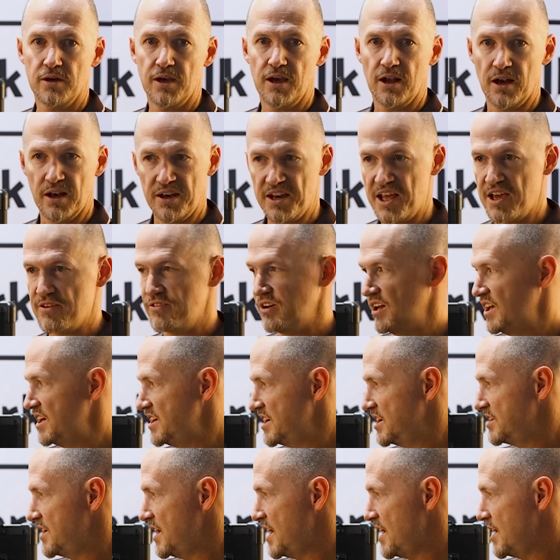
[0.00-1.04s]
It'll never let
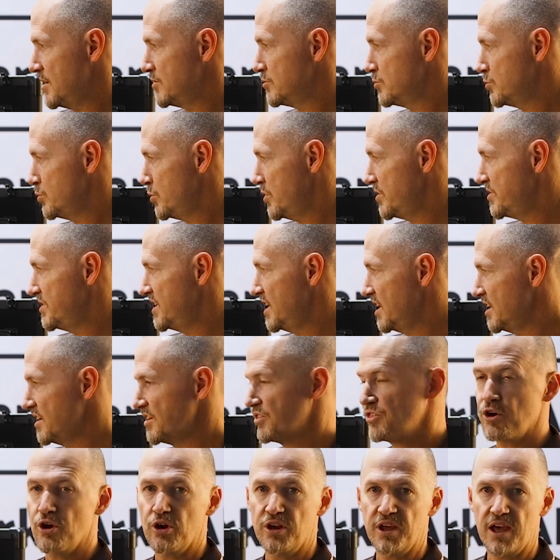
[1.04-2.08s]
you down with nearly
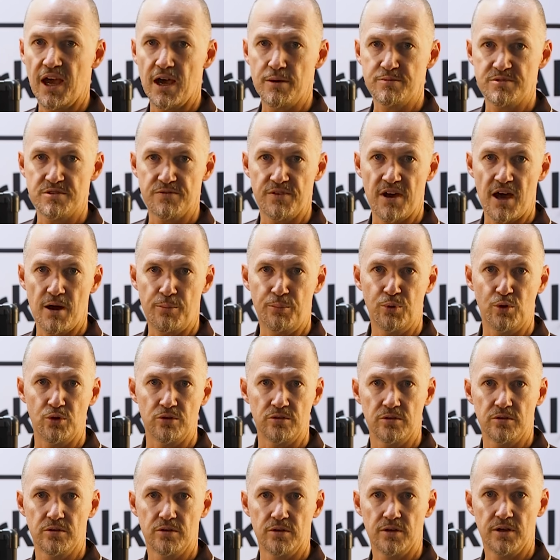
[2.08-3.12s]
30 amps of output
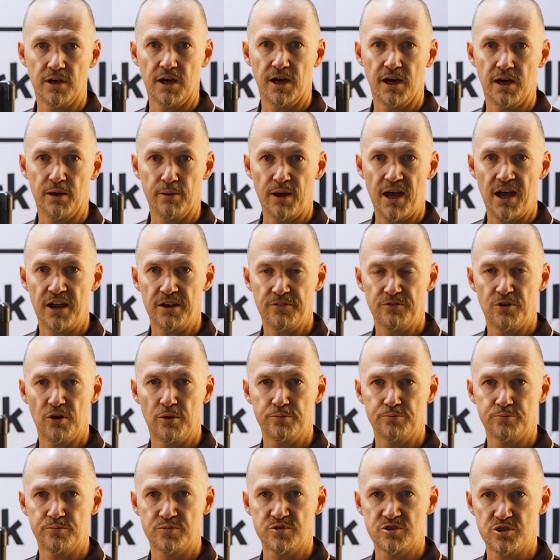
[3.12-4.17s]
out of your
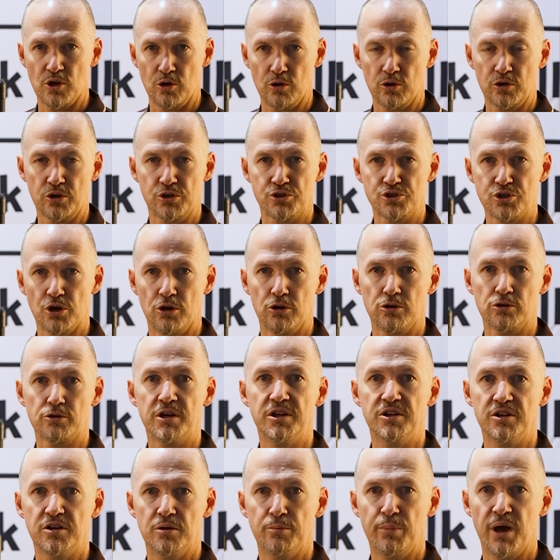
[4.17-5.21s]
solar controller
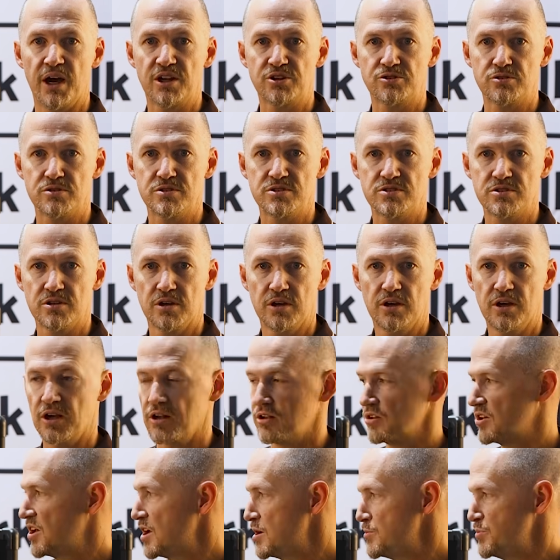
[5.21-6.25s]
into your batteries.
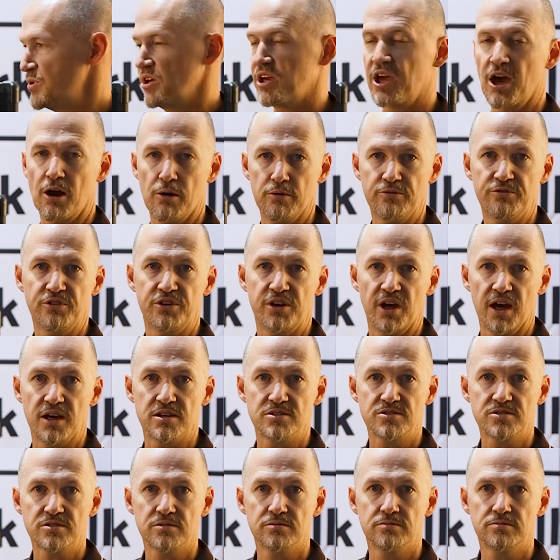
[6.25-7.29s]
It'll keep you going for
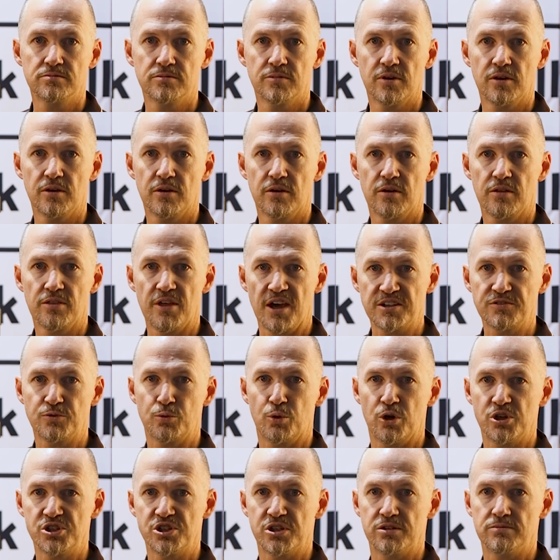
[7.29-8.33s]
days. Thanks for
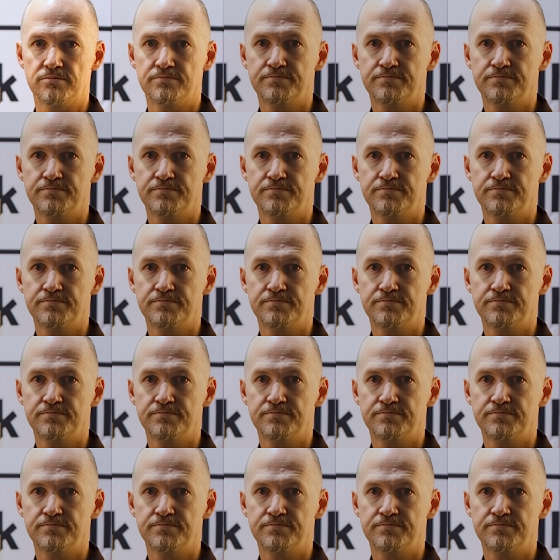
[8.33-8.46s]
watching.